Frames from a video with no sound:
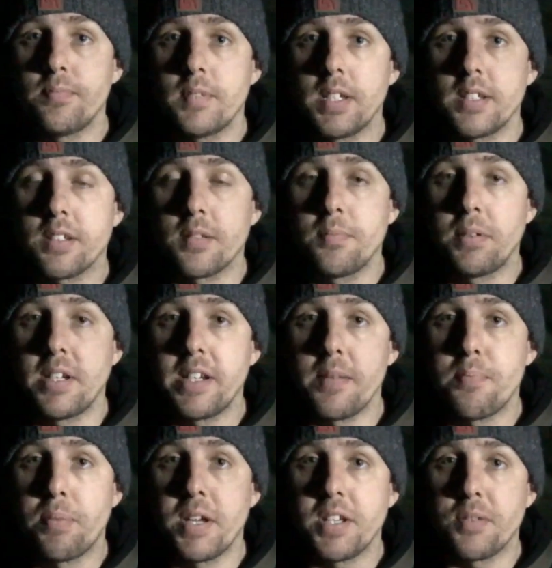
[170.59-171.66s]
it's completely
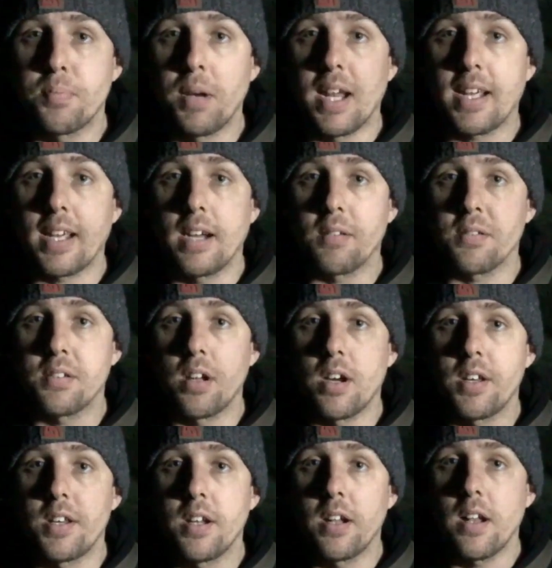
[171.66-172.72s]
pitch black outside.